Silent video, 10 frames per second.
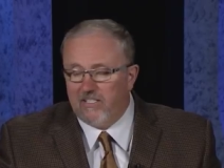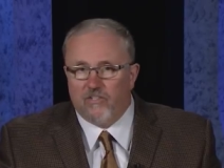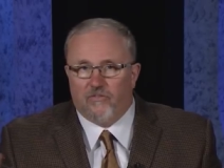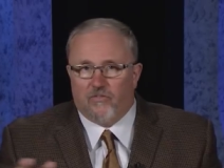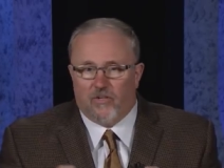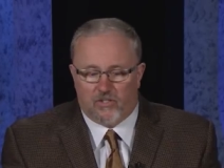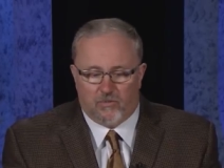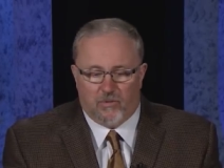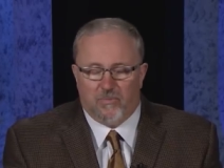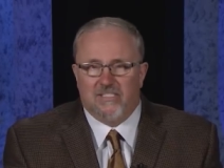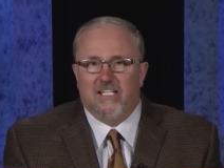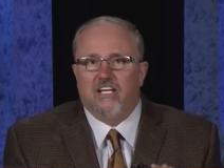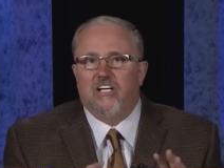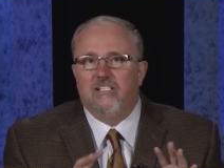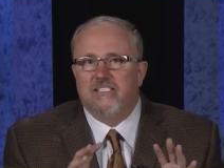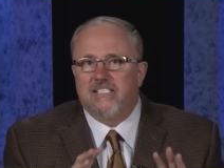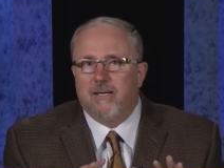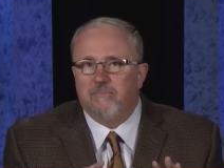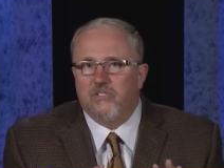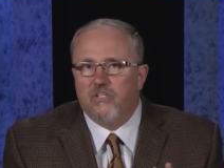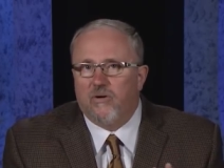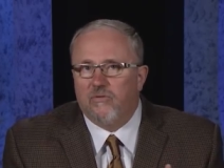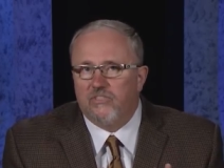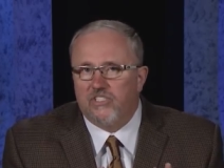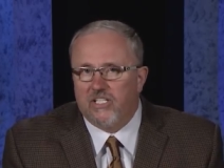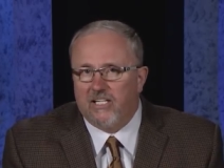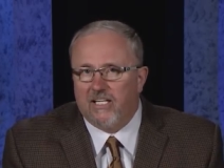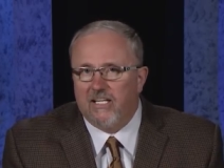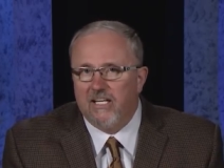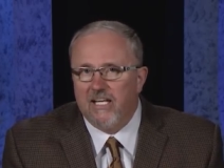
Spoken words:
The first one was in Concepcion, Chile.